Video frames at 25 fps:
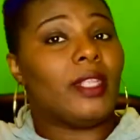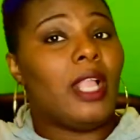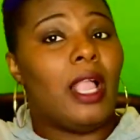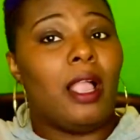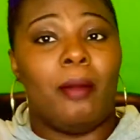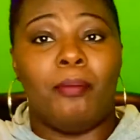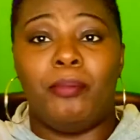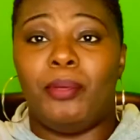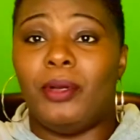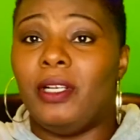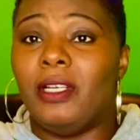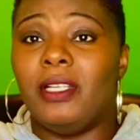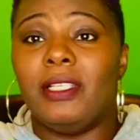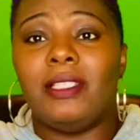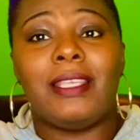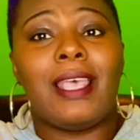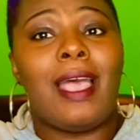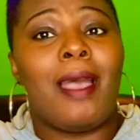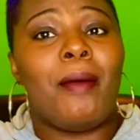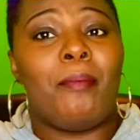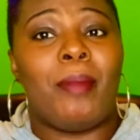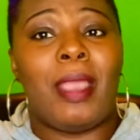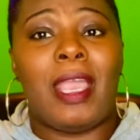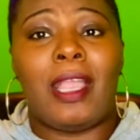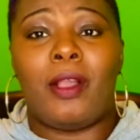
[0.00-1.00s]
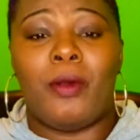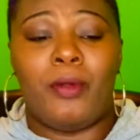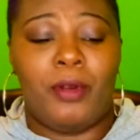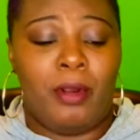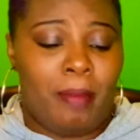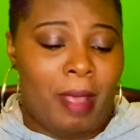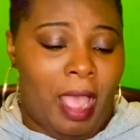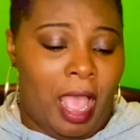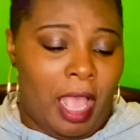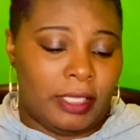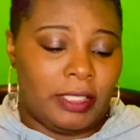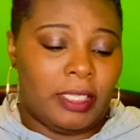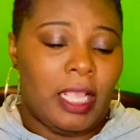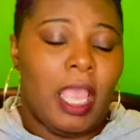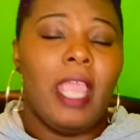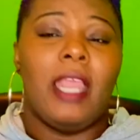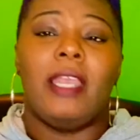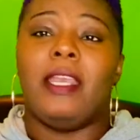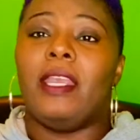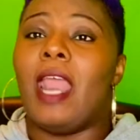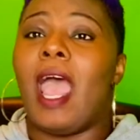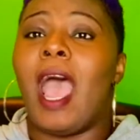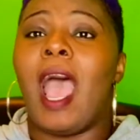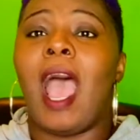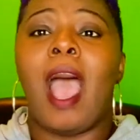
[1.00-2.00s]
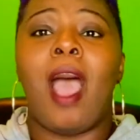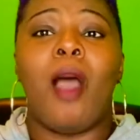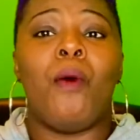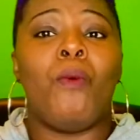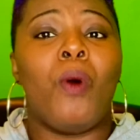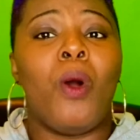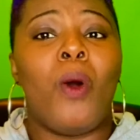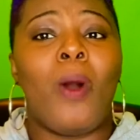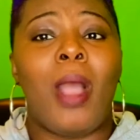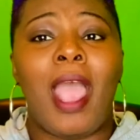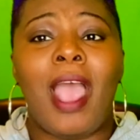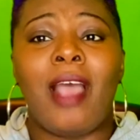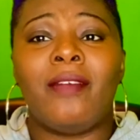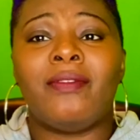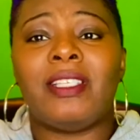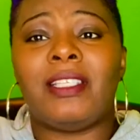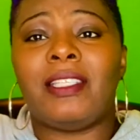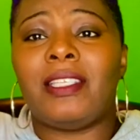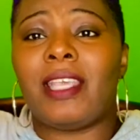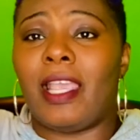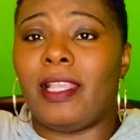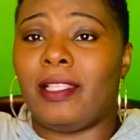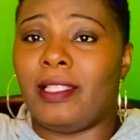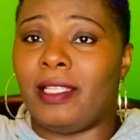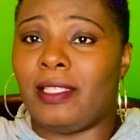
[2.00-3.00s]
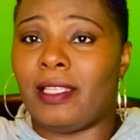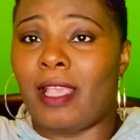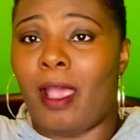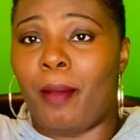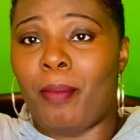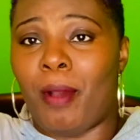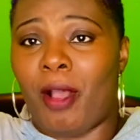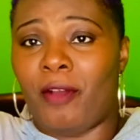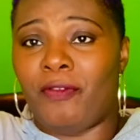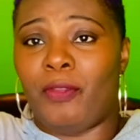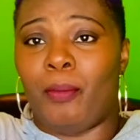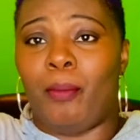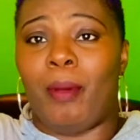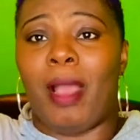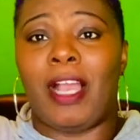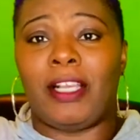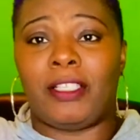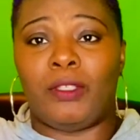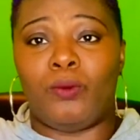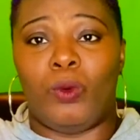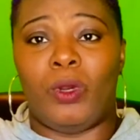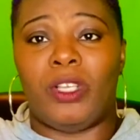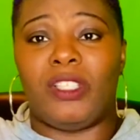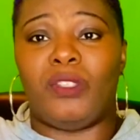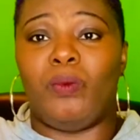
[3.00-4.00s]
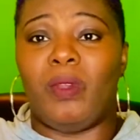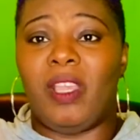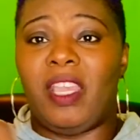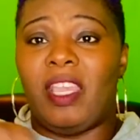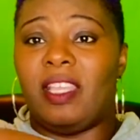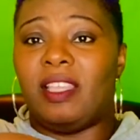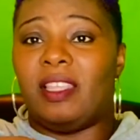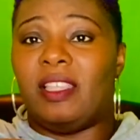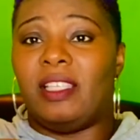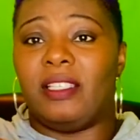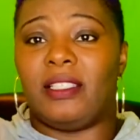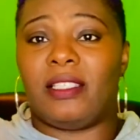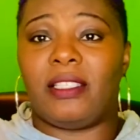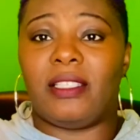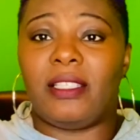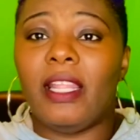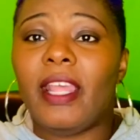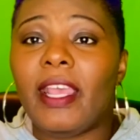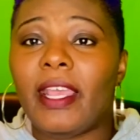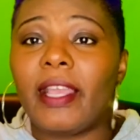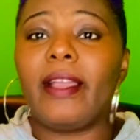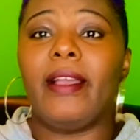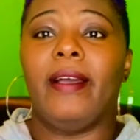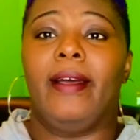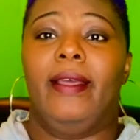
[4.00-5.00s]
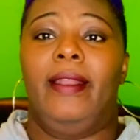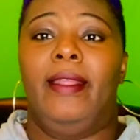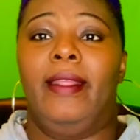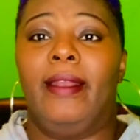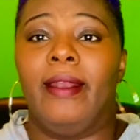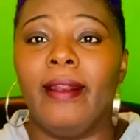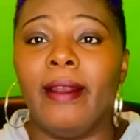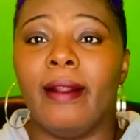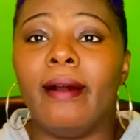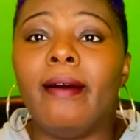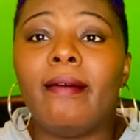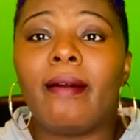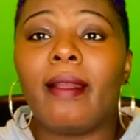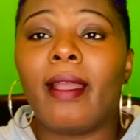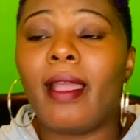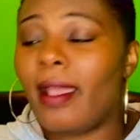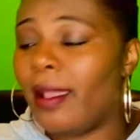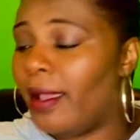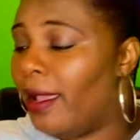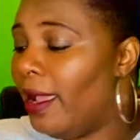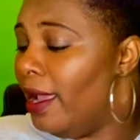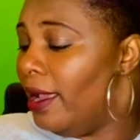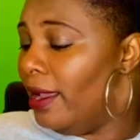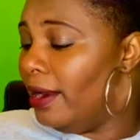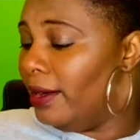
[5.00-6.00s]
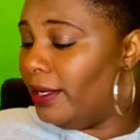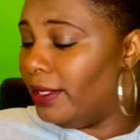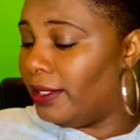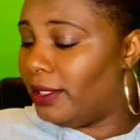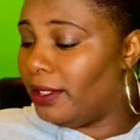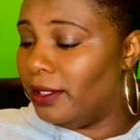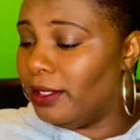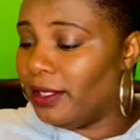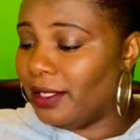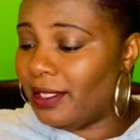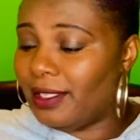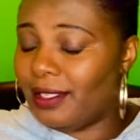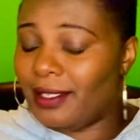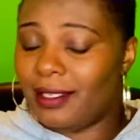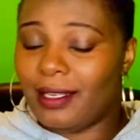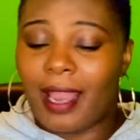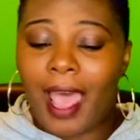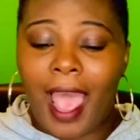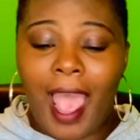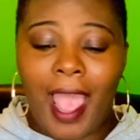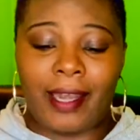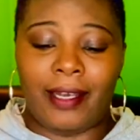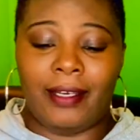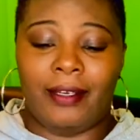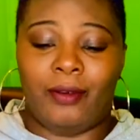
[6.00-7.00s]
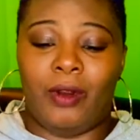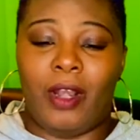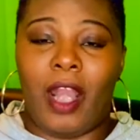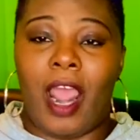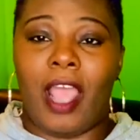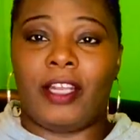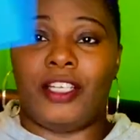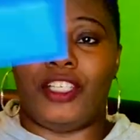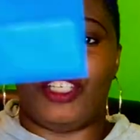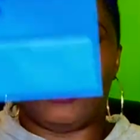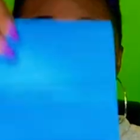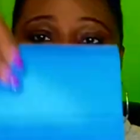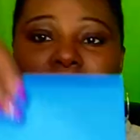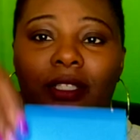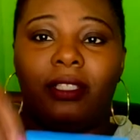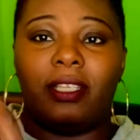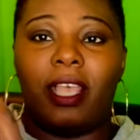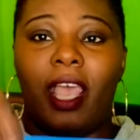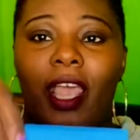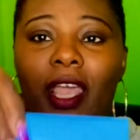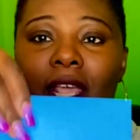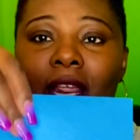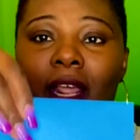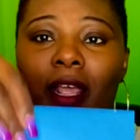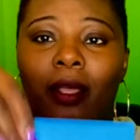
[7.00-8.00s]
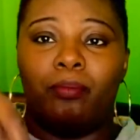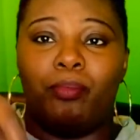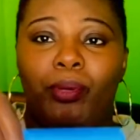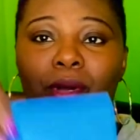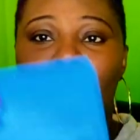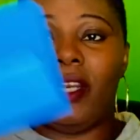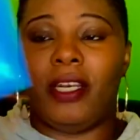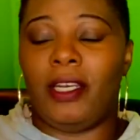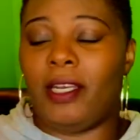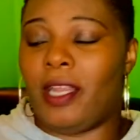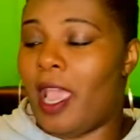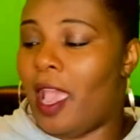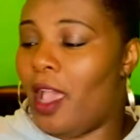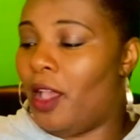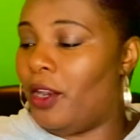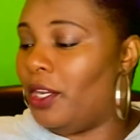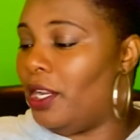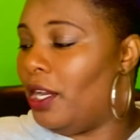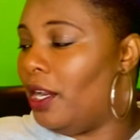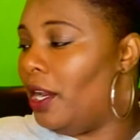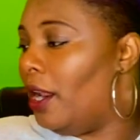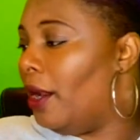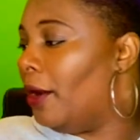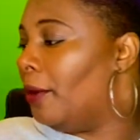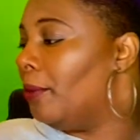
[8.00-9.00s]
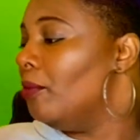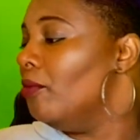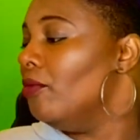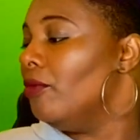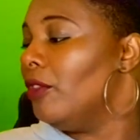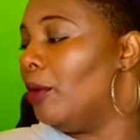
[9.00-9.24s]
I'm putting the top back on the box. Now, I won't have to take the top off the box once we get this slit cut in it, okay? This little slot, then I can just take it and put it down in there.